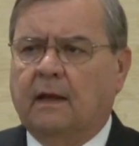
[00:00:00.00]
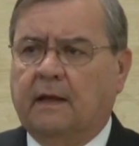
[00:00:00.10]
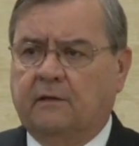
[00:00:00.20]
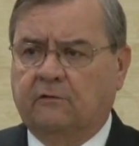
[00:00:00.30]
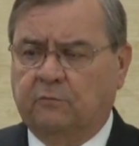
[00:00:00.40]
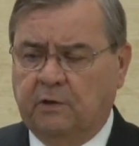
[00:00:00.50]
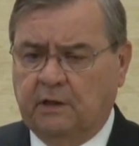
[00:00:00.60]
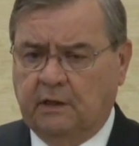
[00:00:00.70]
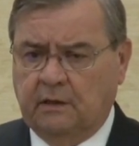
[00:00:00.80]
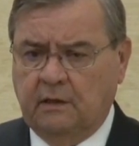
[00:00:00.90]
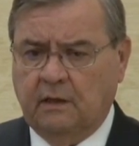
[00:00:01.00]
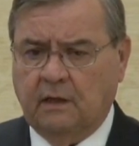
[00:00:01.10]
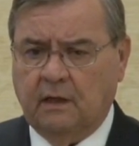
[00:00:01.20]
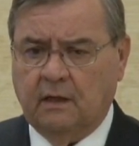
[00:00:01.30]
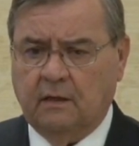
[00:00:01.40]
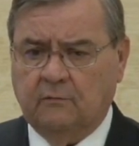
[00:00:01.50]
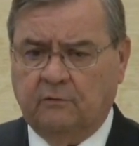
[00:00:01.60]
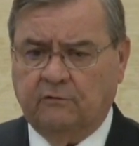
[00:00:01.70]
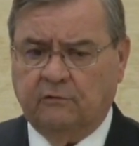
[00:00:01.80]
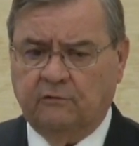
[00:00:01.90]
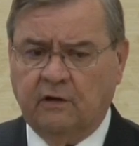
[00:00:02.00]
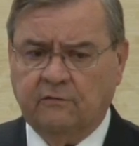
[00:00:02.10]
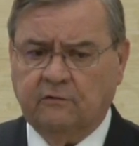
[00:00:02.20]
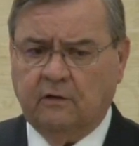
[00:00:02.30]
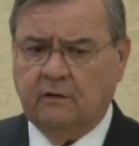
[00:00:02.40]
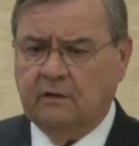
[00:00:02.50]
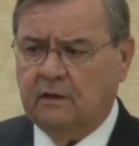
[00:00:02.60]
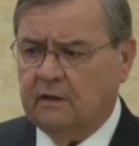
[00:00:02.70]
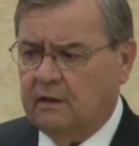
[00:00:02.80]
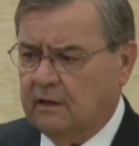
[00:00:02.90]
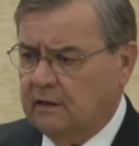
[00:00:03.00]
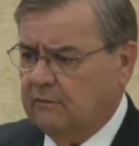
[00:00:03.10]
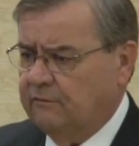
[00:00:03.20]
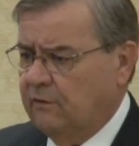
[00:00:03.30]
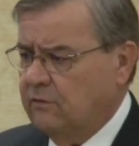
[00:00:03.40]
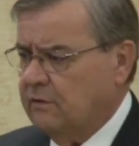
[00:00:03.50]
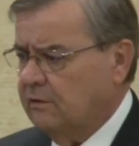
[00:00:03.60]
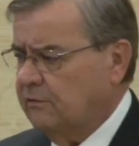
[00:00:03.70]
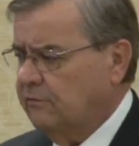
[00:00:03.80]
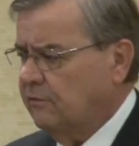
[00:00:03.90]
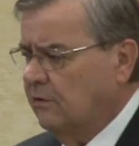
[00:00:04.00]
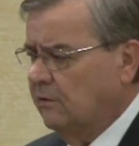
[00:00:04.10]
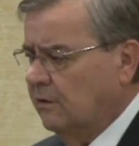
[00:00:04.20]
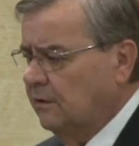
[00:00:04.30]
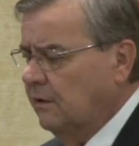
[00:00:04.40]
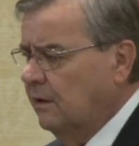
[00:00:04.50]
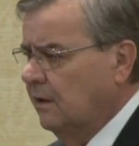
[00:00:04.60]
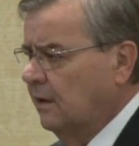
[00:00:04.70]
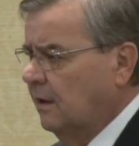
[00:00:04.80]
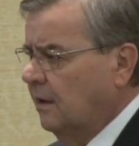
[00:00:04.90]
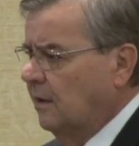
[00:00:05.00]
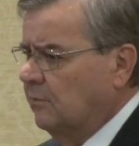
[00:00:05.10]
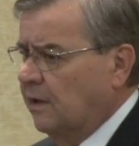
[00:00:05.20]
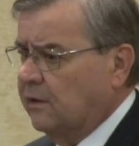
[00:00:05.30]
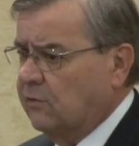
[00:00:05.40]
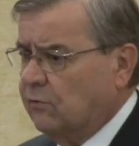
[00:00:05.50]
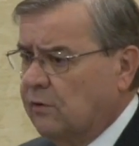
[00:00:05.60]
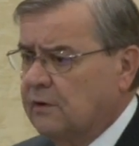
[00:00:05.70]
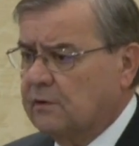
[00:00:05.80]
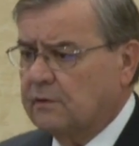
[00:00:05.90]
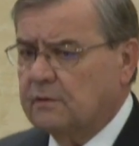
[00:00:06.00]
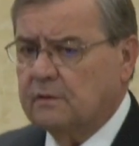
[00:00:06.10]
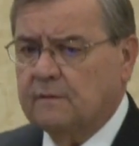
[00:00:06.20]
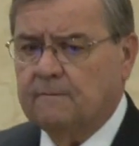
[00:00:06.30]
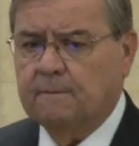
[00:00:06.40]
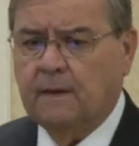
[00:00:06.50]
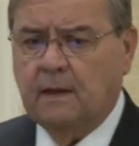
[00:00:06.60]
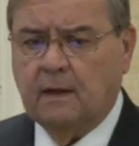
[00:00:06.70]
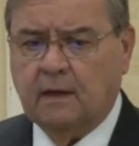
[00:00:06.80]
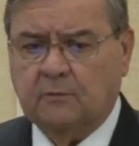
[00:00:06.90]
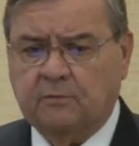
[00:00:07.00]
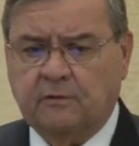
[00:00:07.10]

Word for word: at this meeting, uh, it was suggested that I focus on my career and